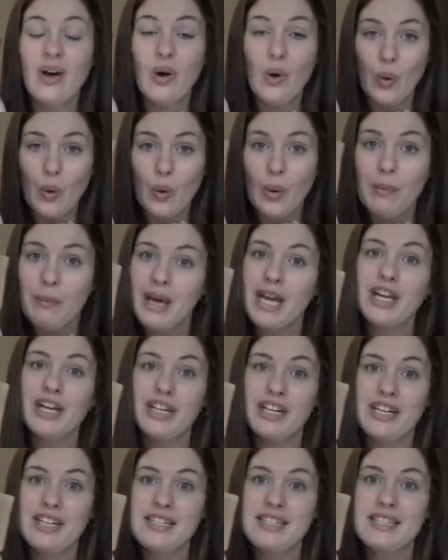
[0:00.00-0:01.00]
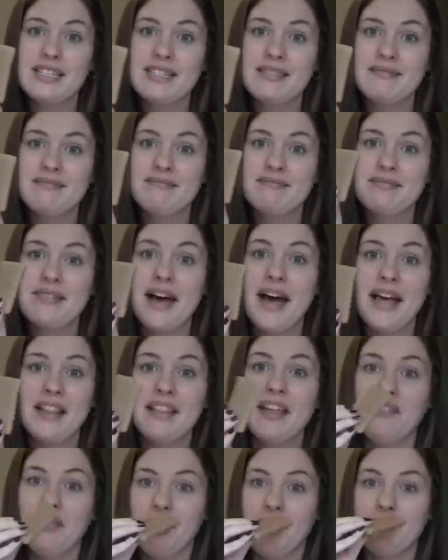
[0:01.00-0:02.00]
Oh my goodness. I
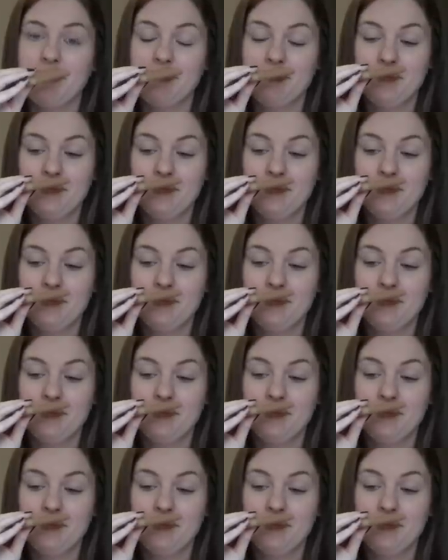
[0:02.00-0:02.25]
love it.